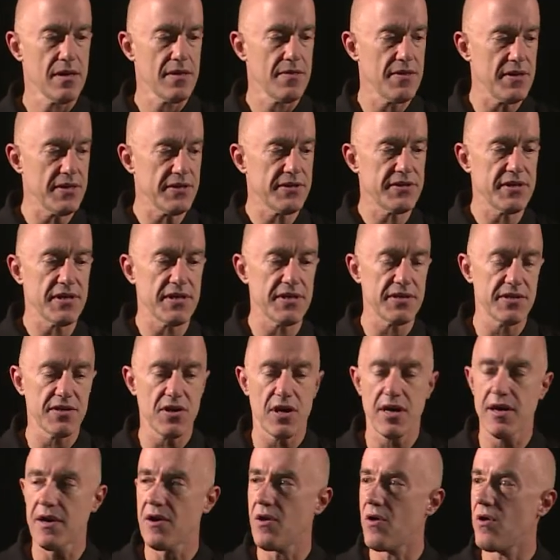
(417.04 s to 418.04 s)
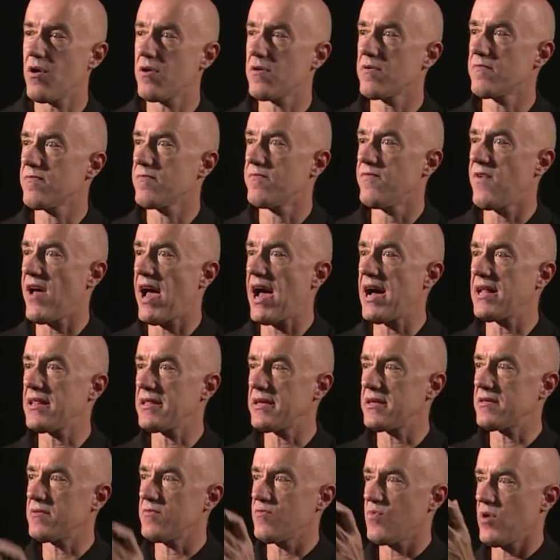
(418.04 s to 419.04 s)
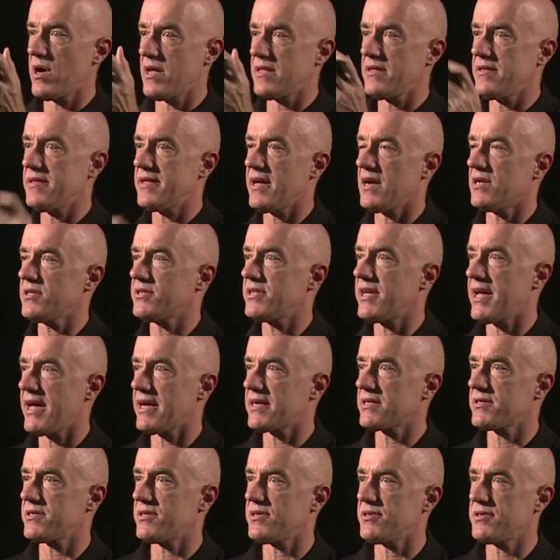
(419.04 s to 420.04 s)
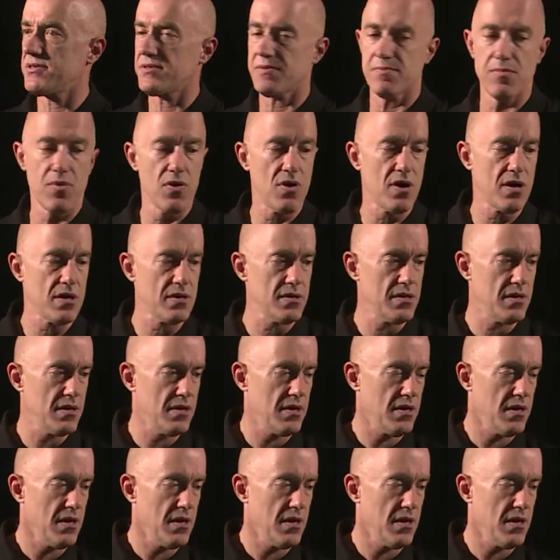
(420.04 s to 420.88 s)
this is uh, valid when delta x is small.